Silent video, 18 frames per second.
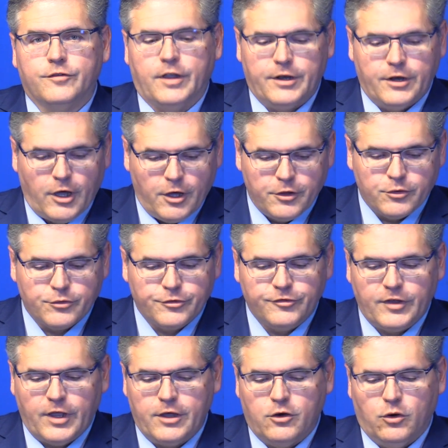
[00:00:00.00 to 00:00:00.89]
and other
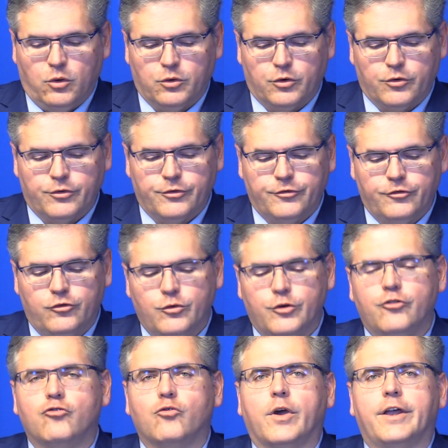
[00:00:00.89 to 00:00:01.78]
stakeholders to
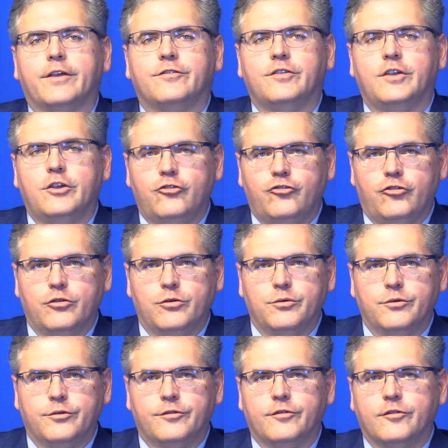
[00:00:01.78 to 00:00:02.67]
address
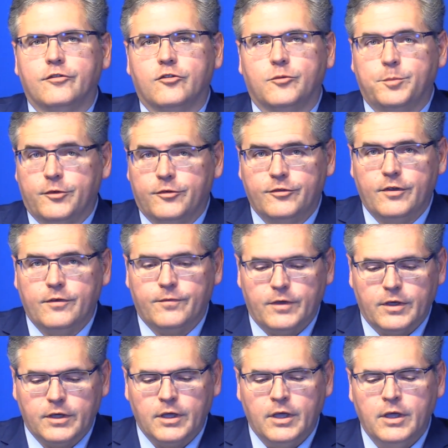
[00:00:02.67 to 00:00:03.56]
issues
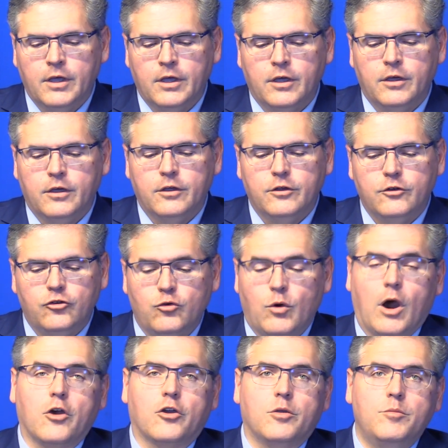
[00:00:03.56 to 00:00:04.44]
specific to
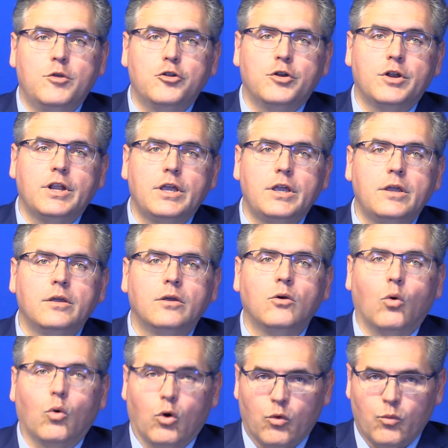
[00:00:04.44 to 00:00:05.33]
our community
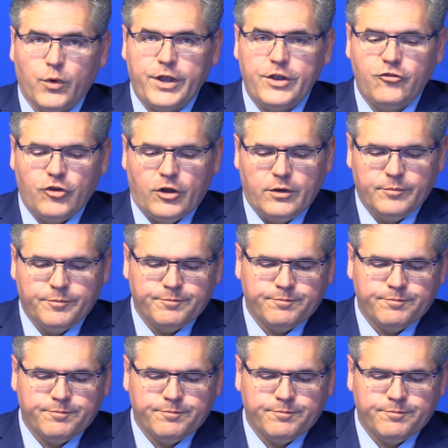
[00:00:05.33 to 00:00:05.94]
or region.